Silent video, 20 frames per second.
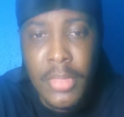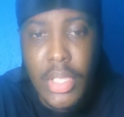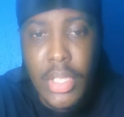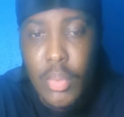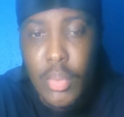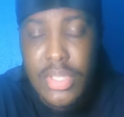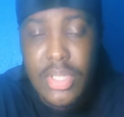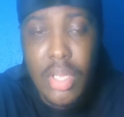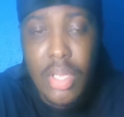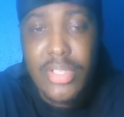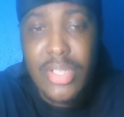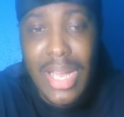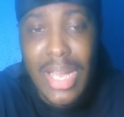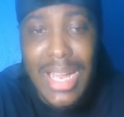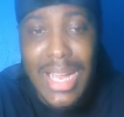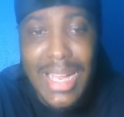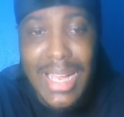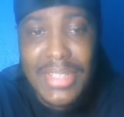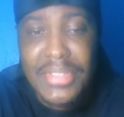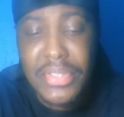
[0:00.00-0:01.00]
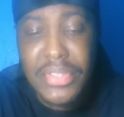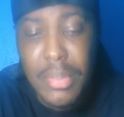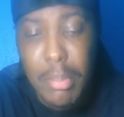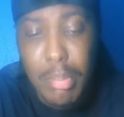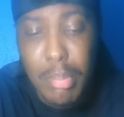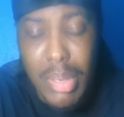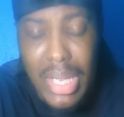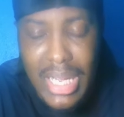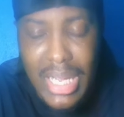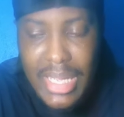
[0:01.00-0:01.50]
He was also asked
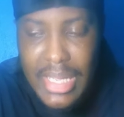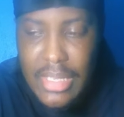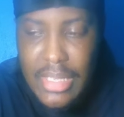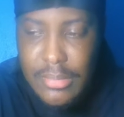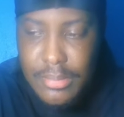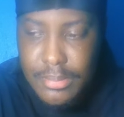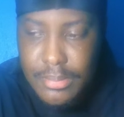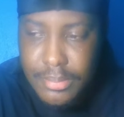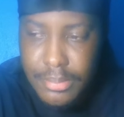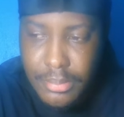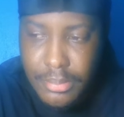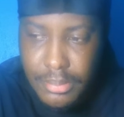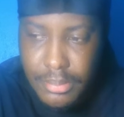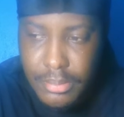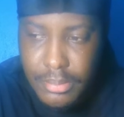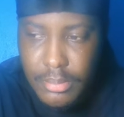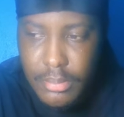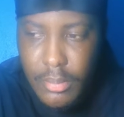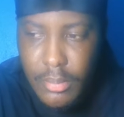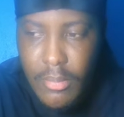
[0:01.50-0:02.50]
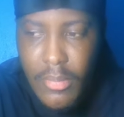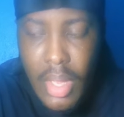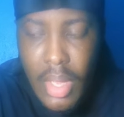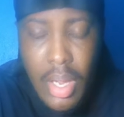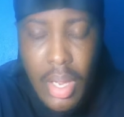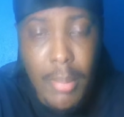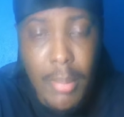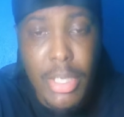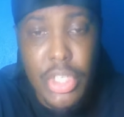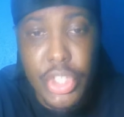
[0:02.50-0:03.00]
by
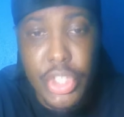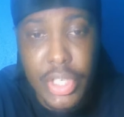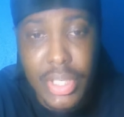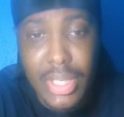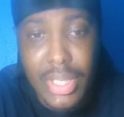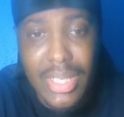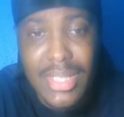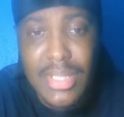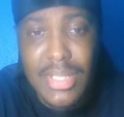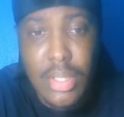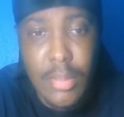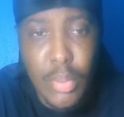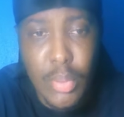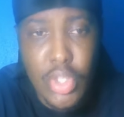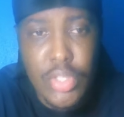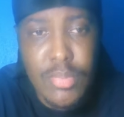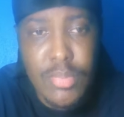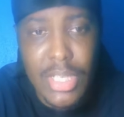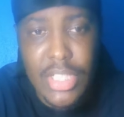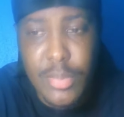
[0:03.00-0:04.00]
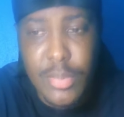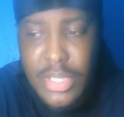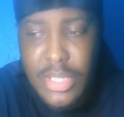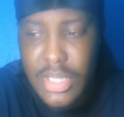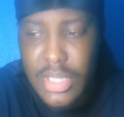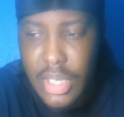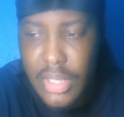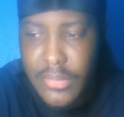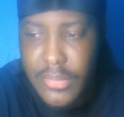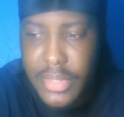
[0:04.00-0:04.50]
a journalist in the post-match press
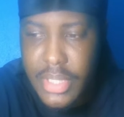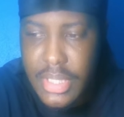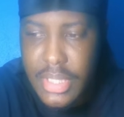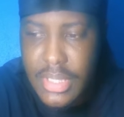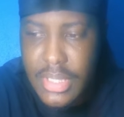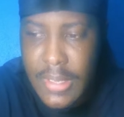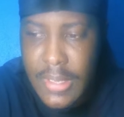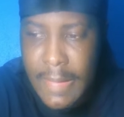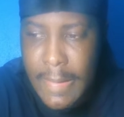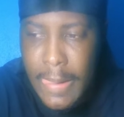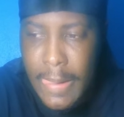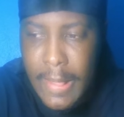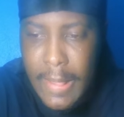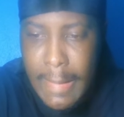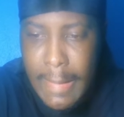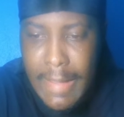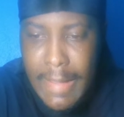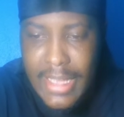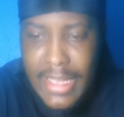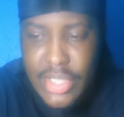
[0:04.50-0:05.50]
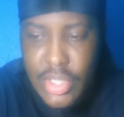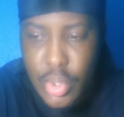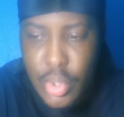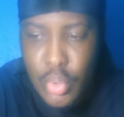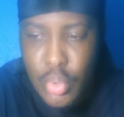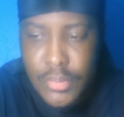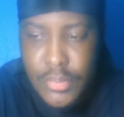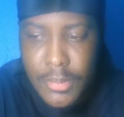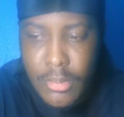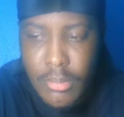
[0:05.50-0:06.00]
conference as
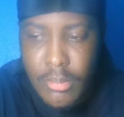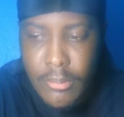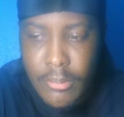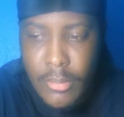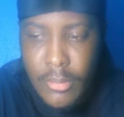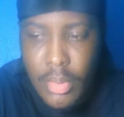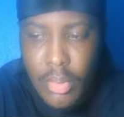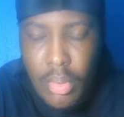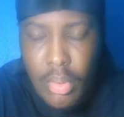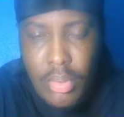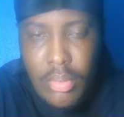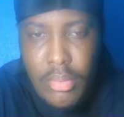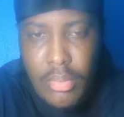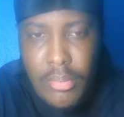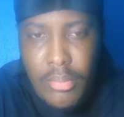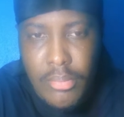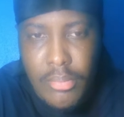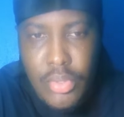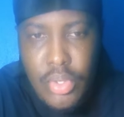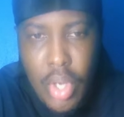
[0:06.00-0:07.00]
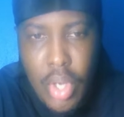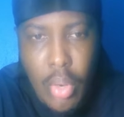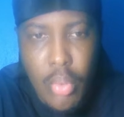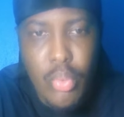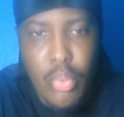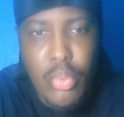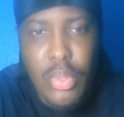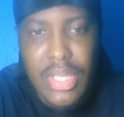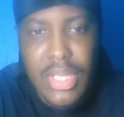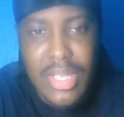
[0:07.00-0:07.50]
to
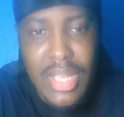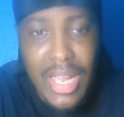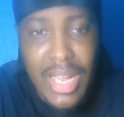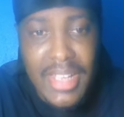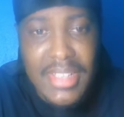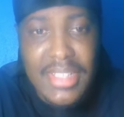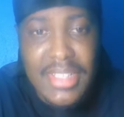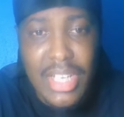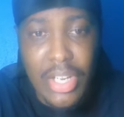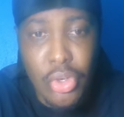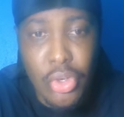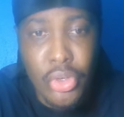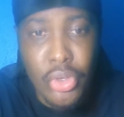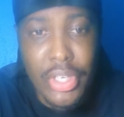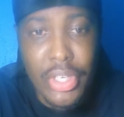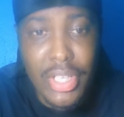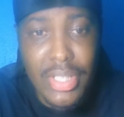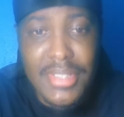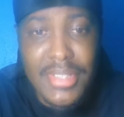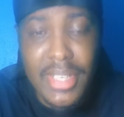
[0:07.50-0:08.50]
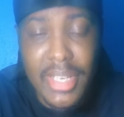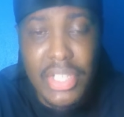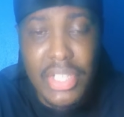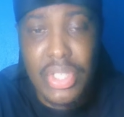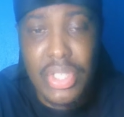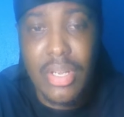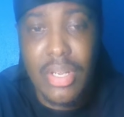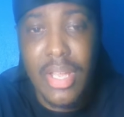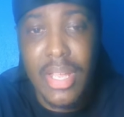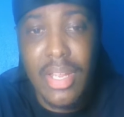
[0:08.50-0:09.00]
no, he has a real
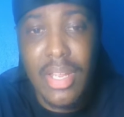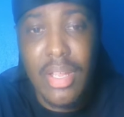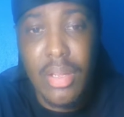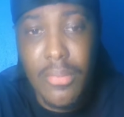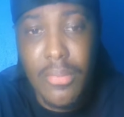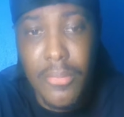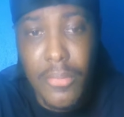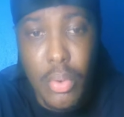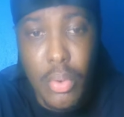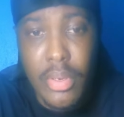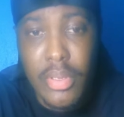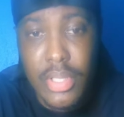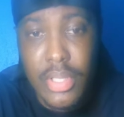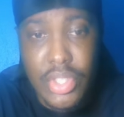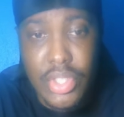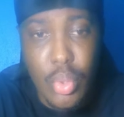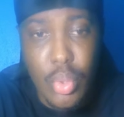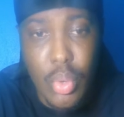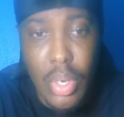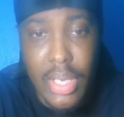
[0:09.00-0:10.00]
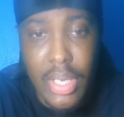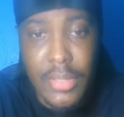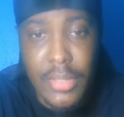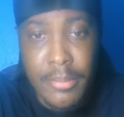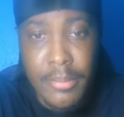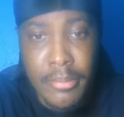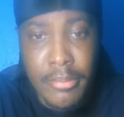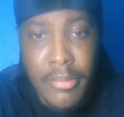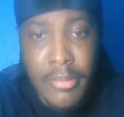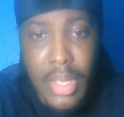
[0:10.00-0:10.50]
selection headache for the squad
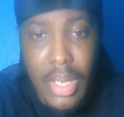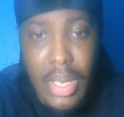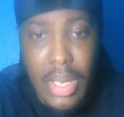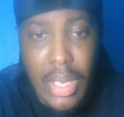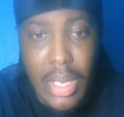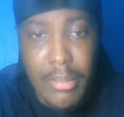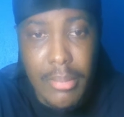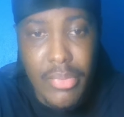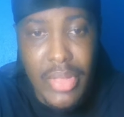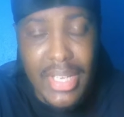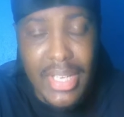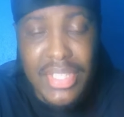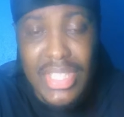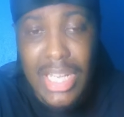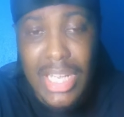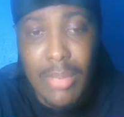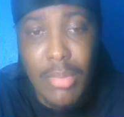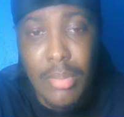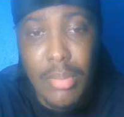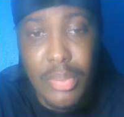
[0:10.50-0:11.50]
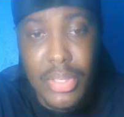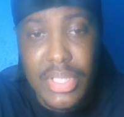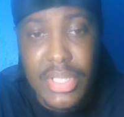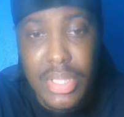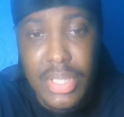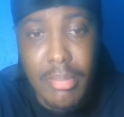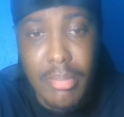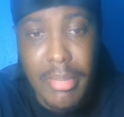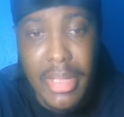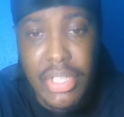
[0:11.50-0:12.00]
that Simon
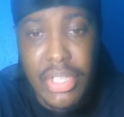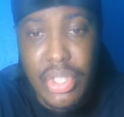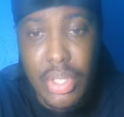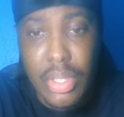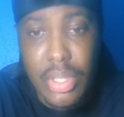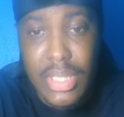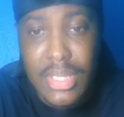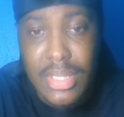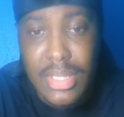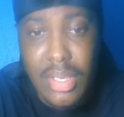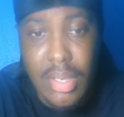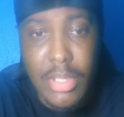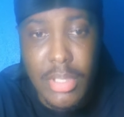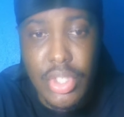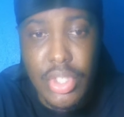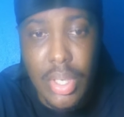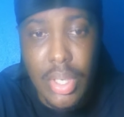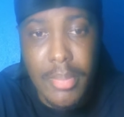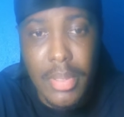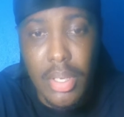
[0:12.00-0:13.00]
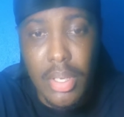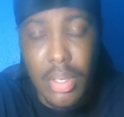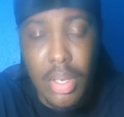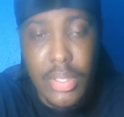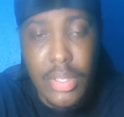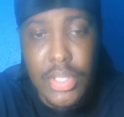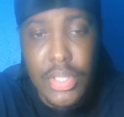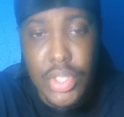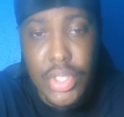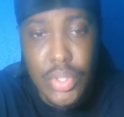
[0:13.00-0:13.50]
Preston mentioned is going to be dropping
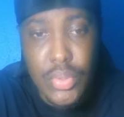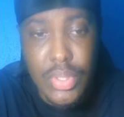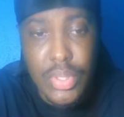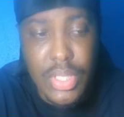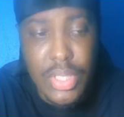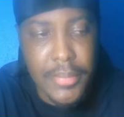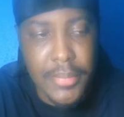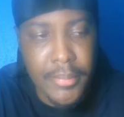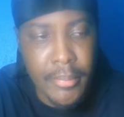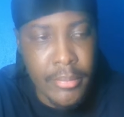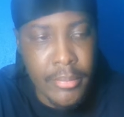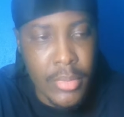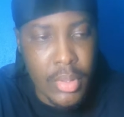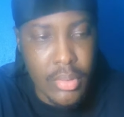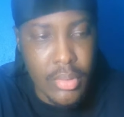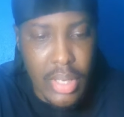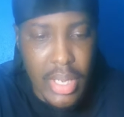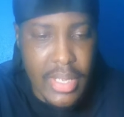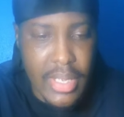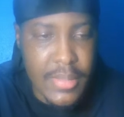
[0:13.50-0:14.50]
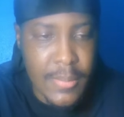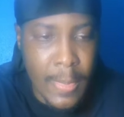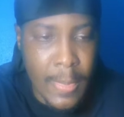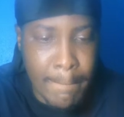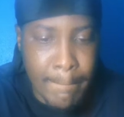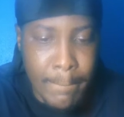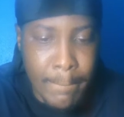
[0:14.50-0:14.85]
on Tuesday, right?